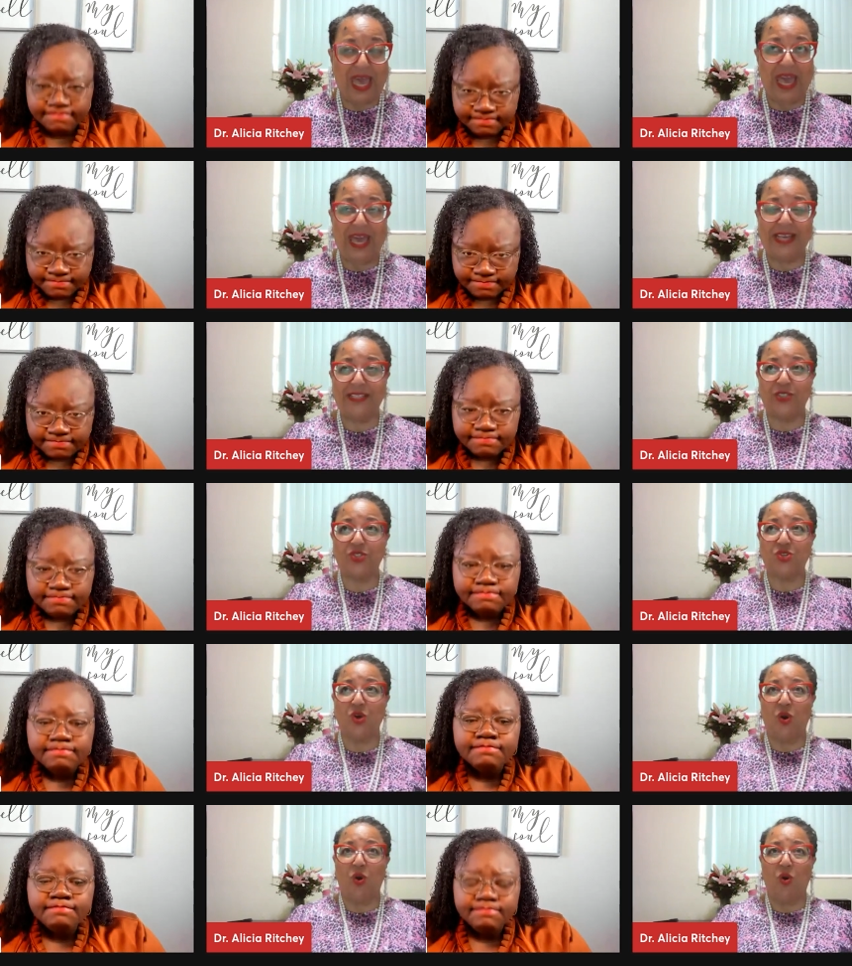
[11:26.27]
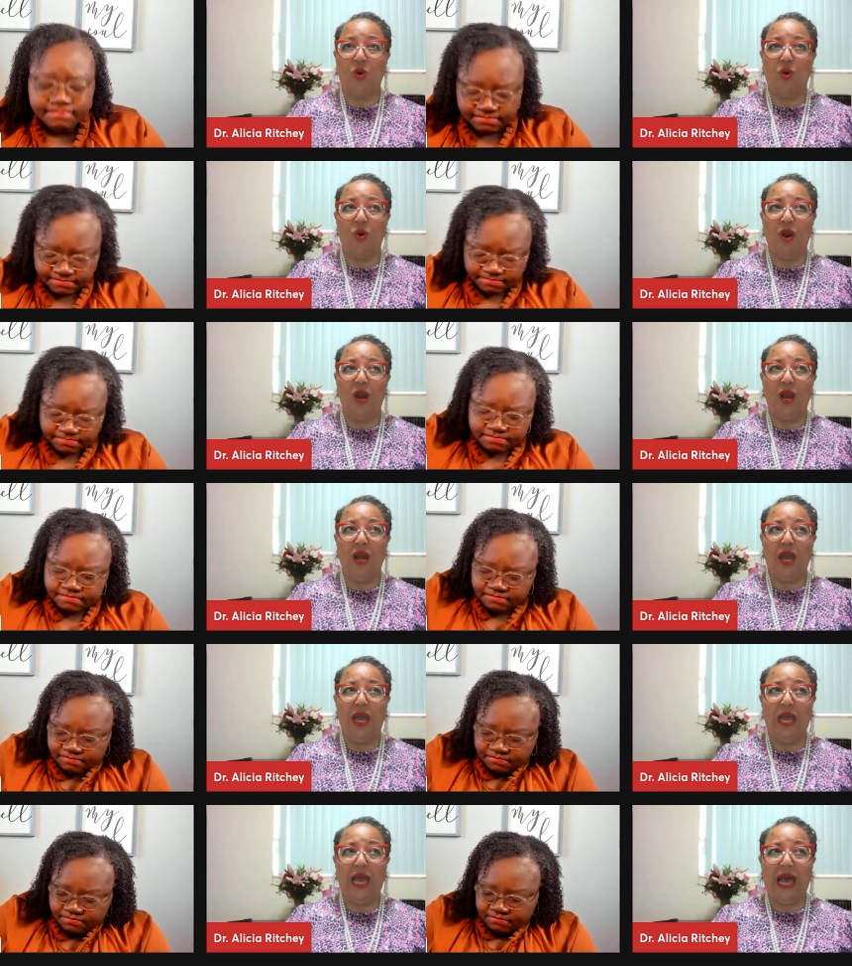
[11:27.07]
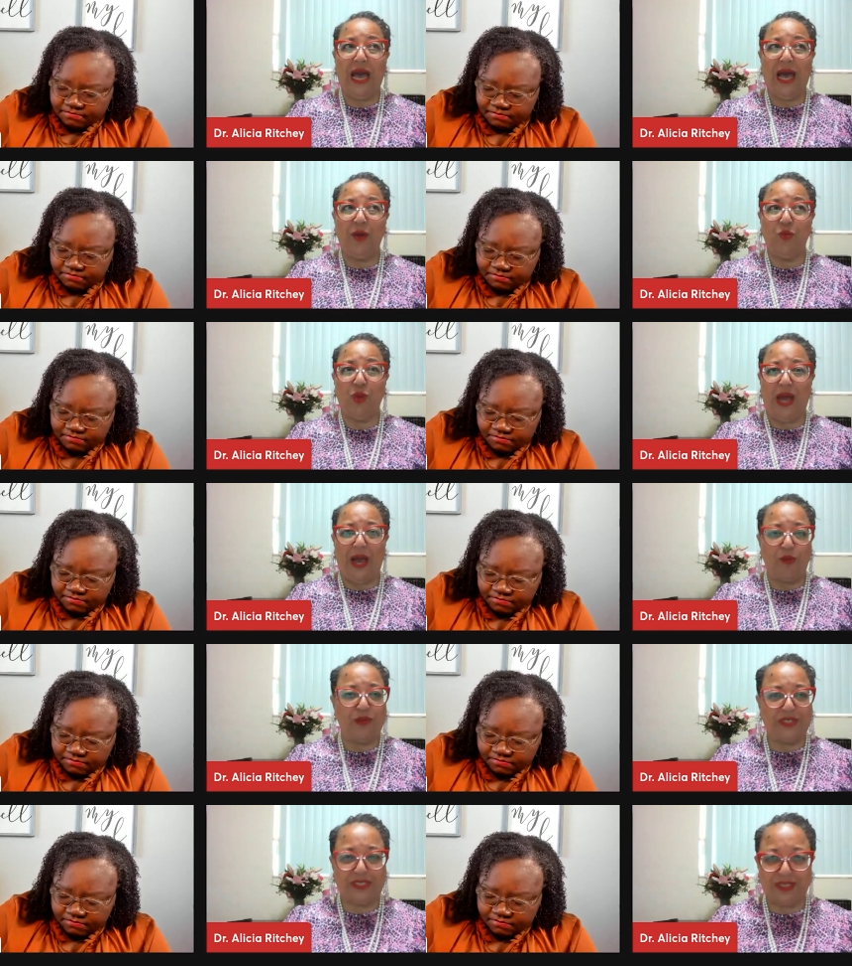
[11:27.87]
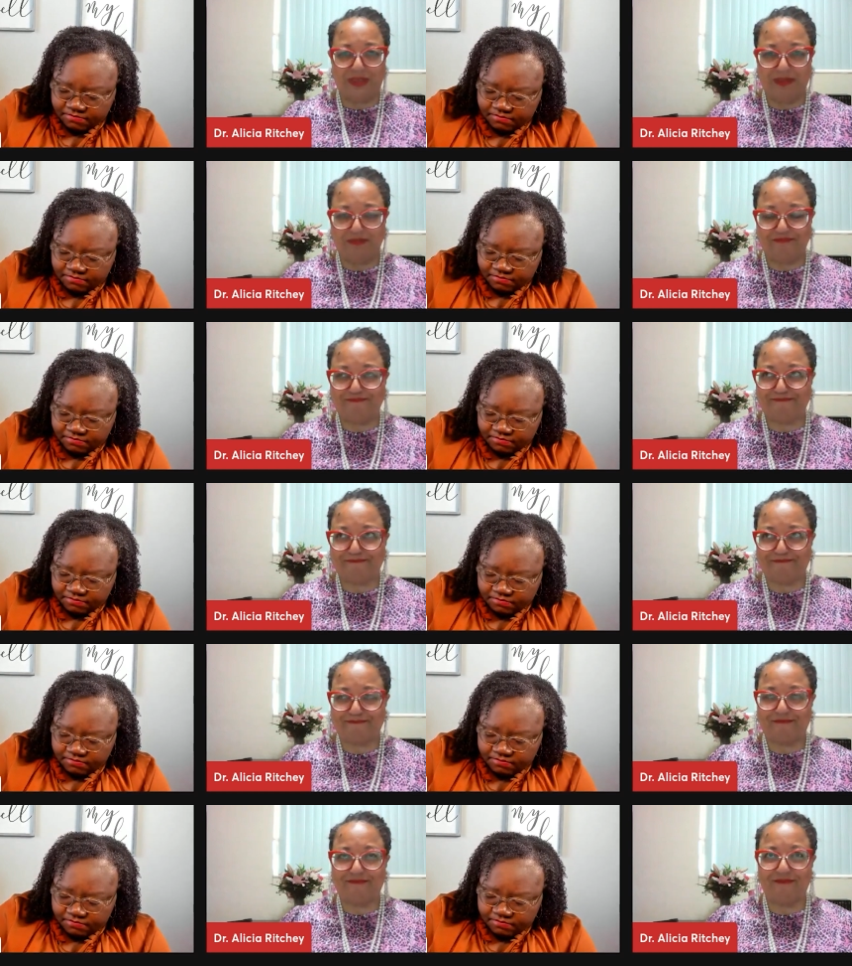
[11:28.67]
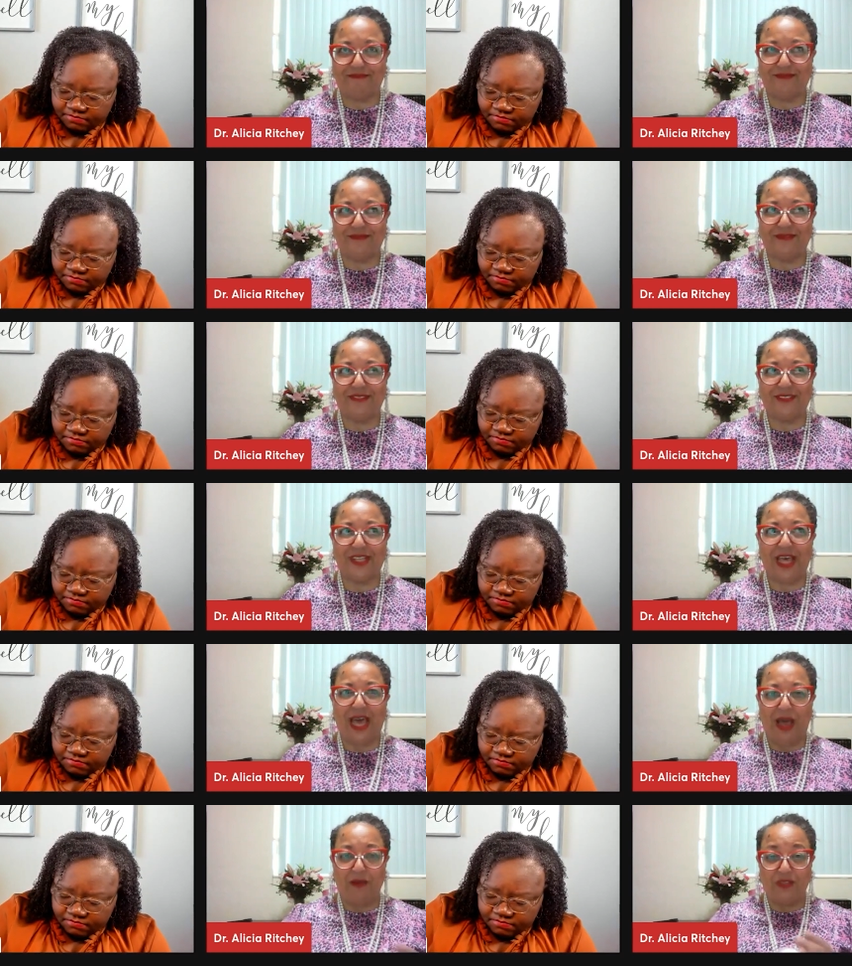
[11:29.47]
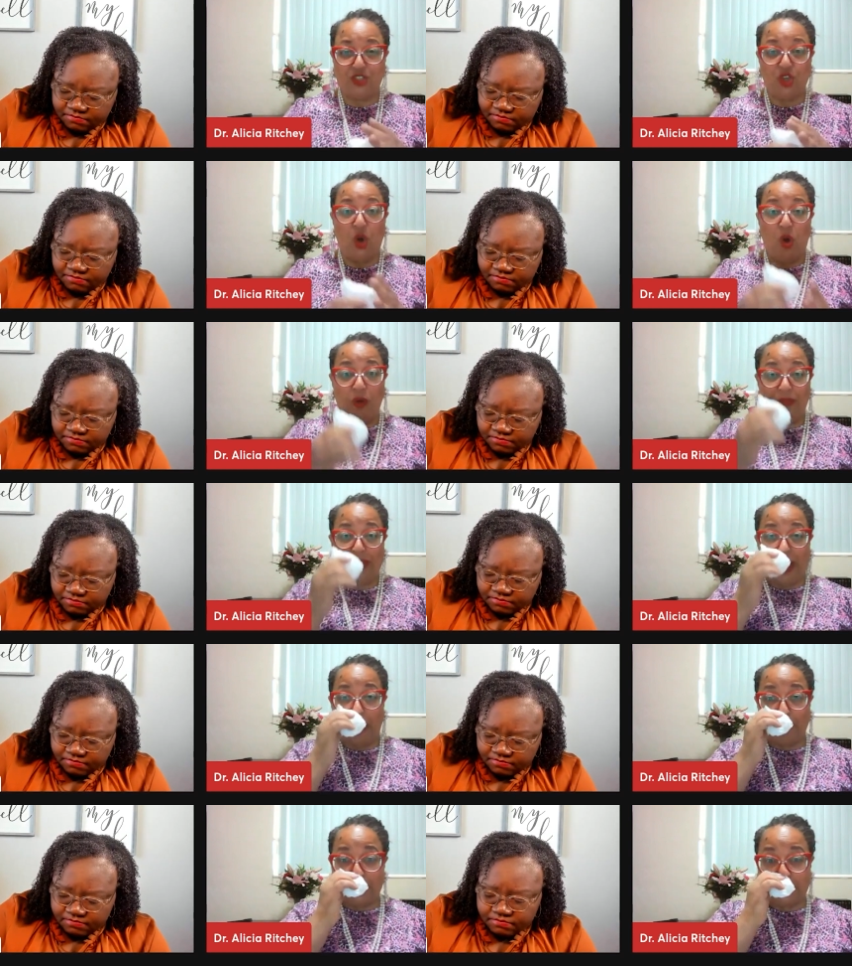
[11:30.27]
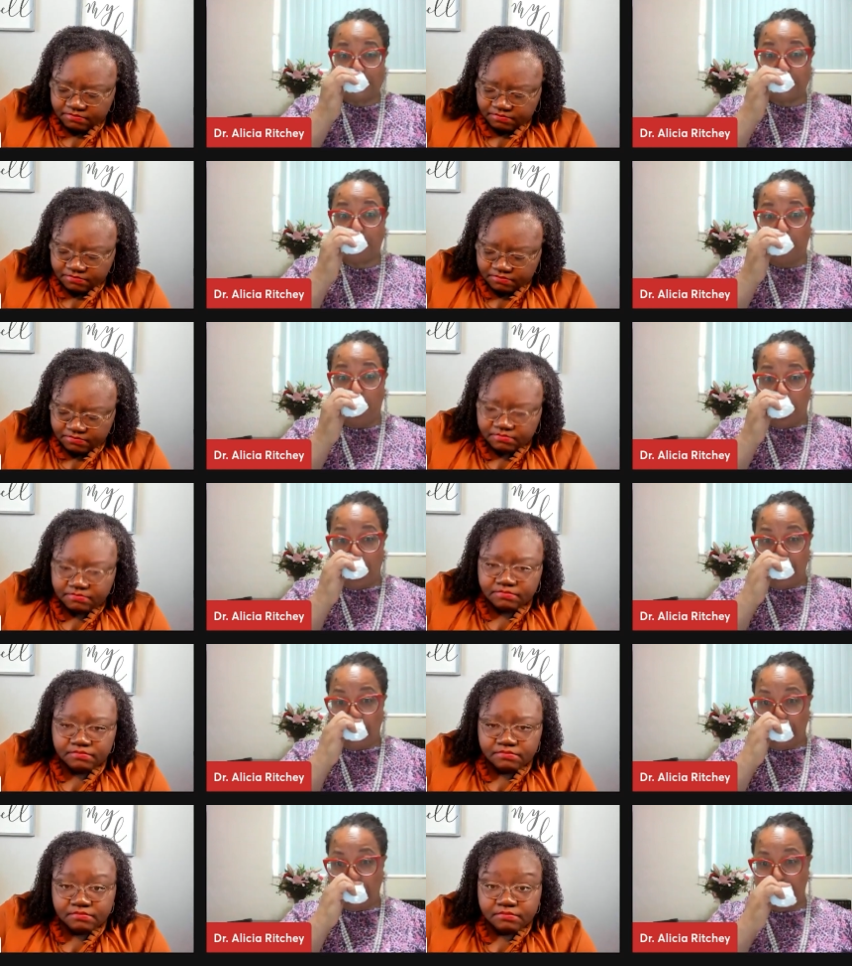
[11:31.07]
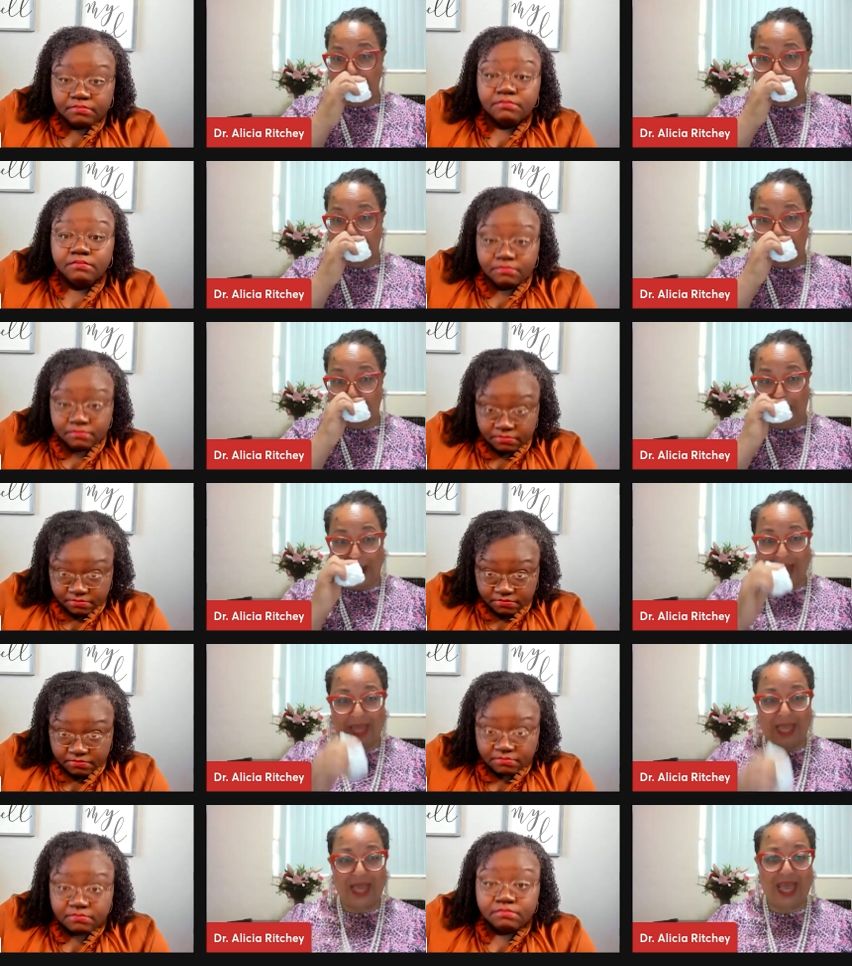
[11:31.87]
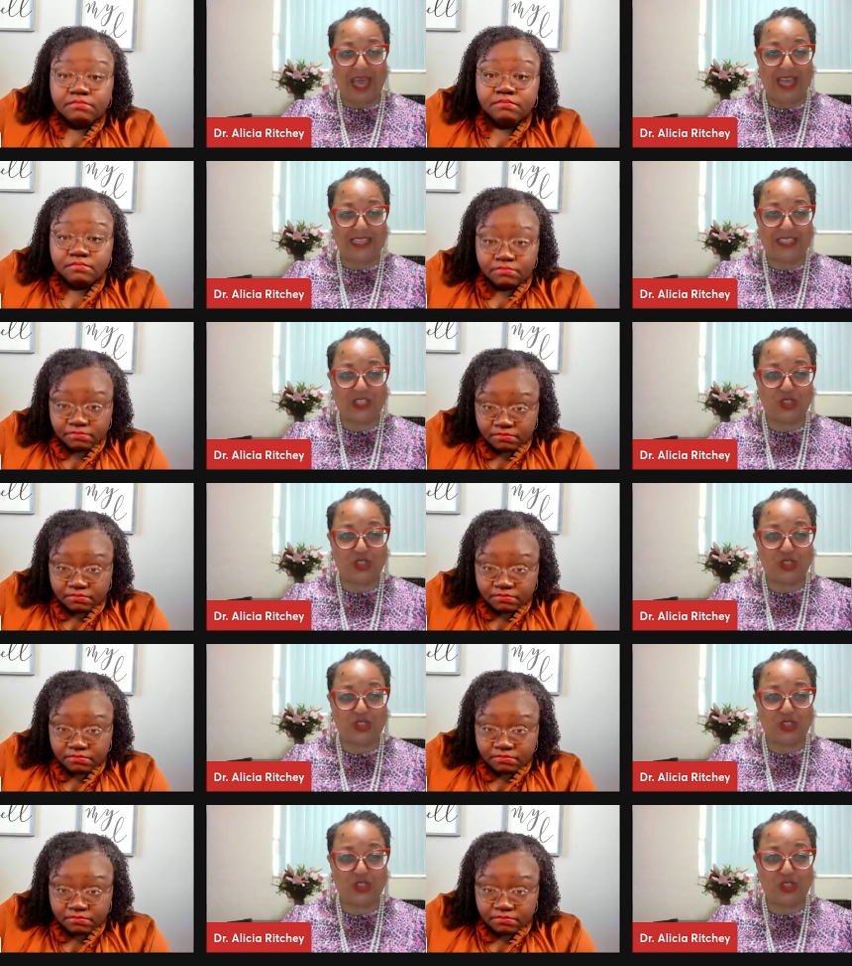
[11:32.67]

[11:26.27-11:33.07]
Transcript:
Speaker 1: And so I, I was I was told that I was smart, right? And